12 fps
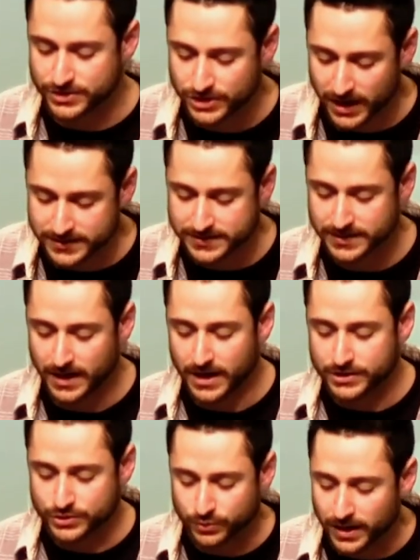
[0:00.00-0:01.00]
Just
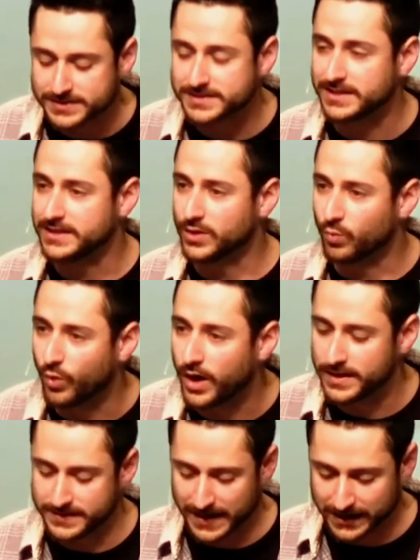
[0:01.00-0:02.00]
trust in the
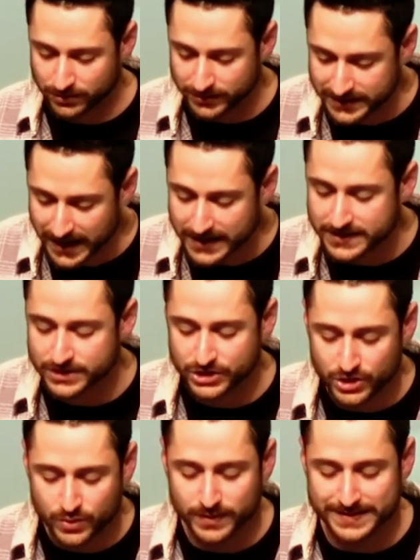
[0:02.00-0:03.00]
one that created
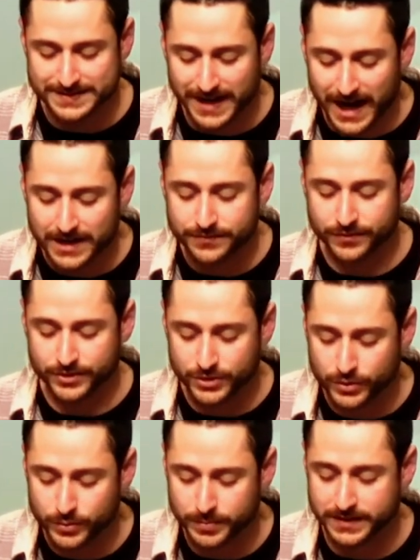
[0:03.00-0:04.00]
you and died for
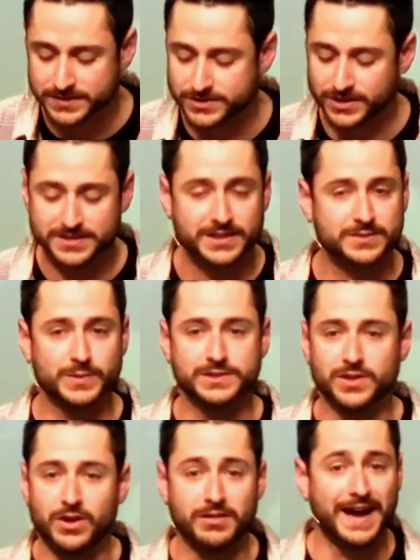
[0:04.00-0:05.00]
you. Because just as we
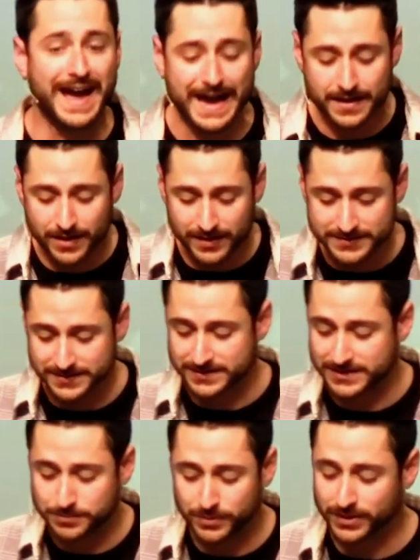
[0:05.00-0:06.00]
saw, add ons and
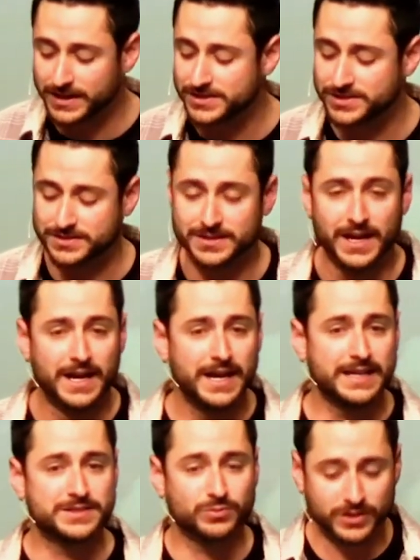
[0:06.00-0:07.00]
stipulations
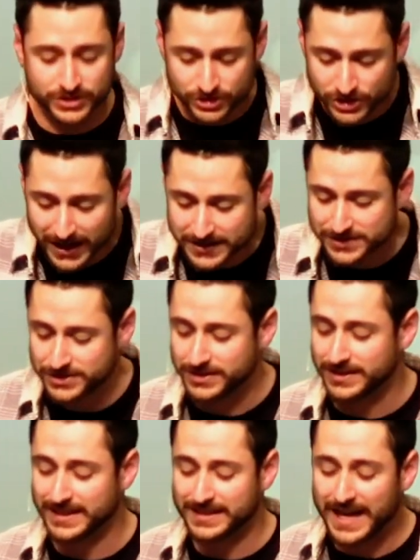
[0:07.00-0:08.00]
is a
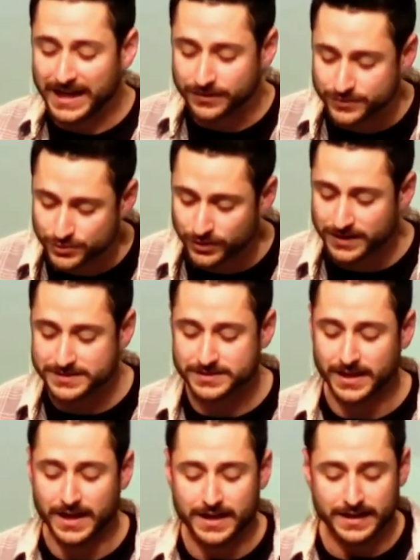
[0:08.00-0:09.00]
rejection and lack of trust
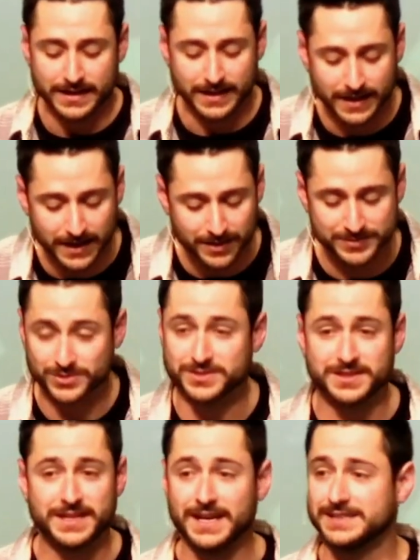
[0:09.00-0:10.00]
in Him. So
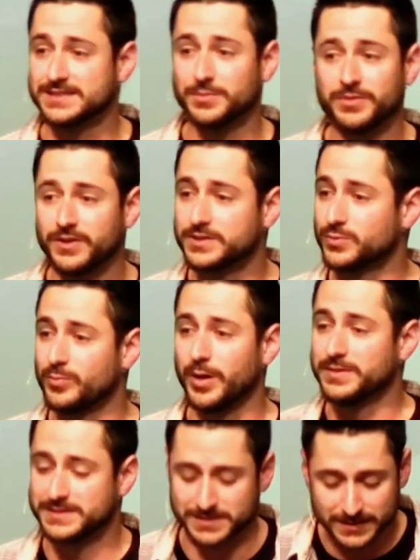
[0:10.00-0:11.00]
today, some of us, we might
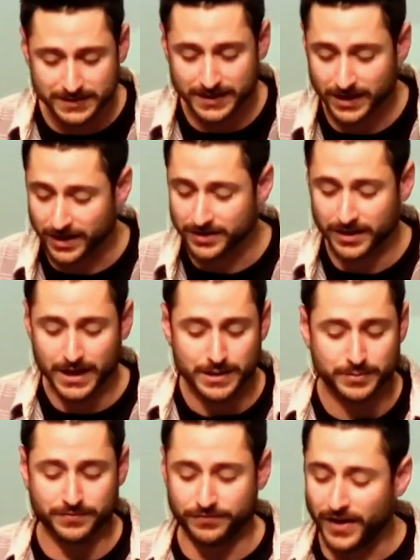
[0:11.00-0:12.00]
be sitting here,
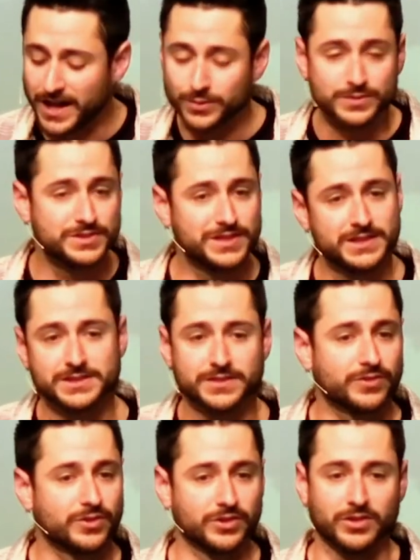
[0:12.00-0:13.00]
been following Jesus
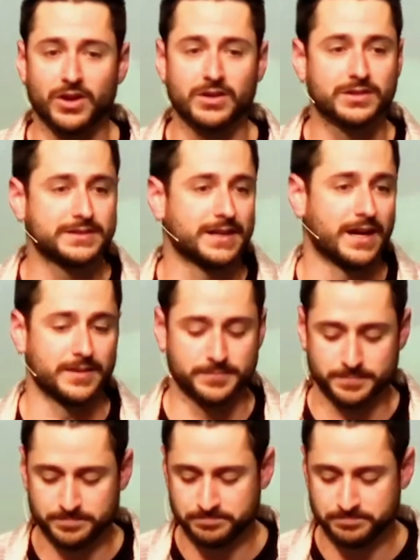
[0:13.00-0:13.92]
a long time.